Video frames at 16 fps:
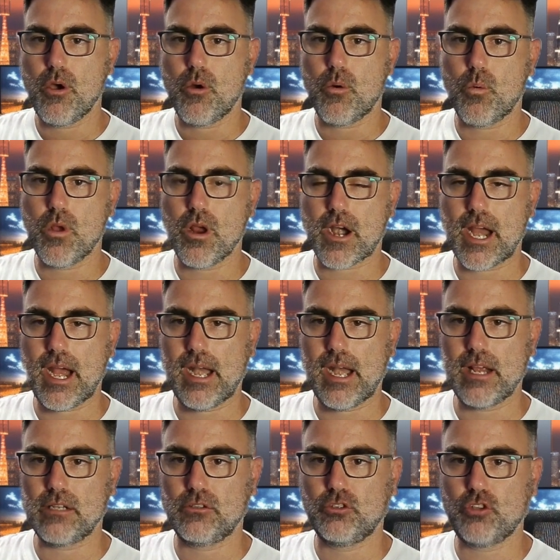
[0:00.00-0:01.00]
we are
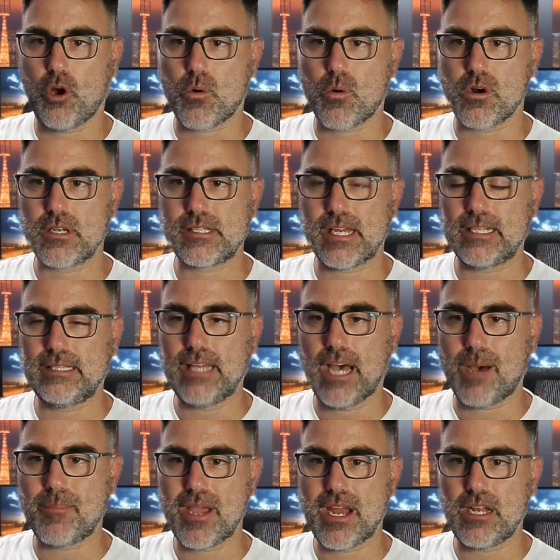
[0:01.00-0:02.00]
heading towards a
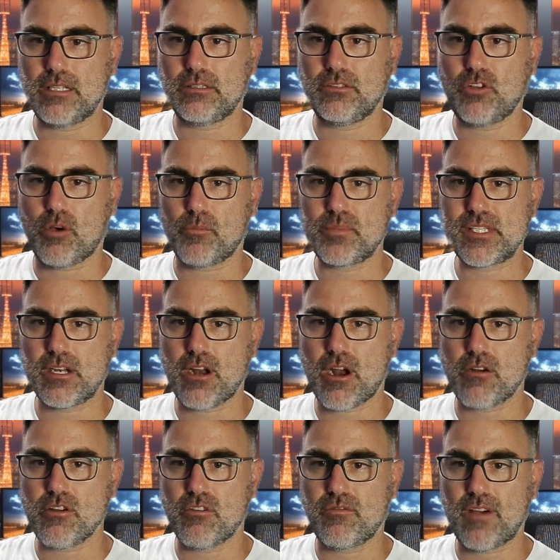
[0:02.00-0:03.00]
double top
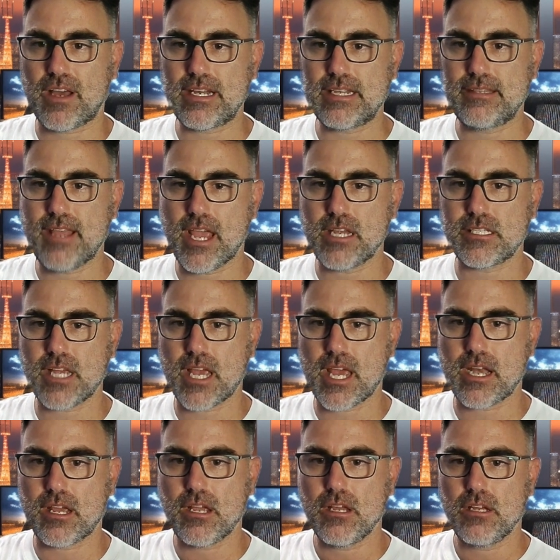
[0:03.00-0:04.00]
scenario
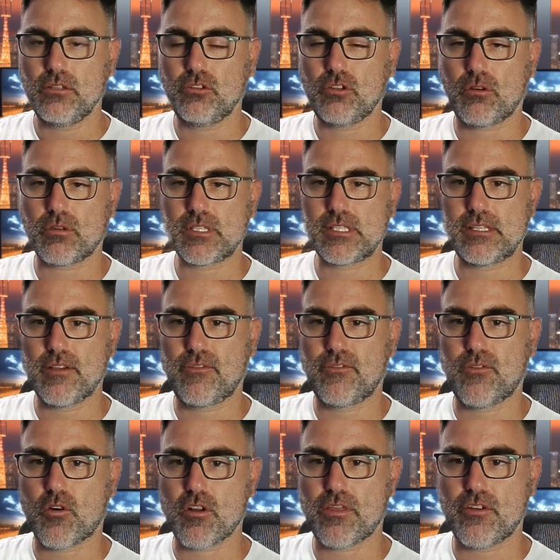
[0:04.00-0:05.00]
validation towards the
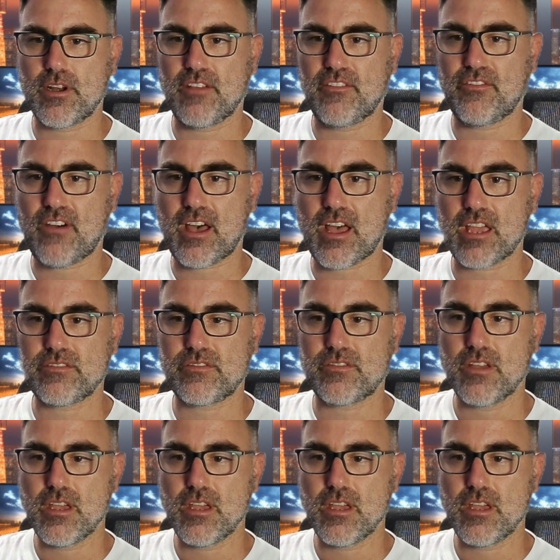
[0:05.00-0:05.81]
435.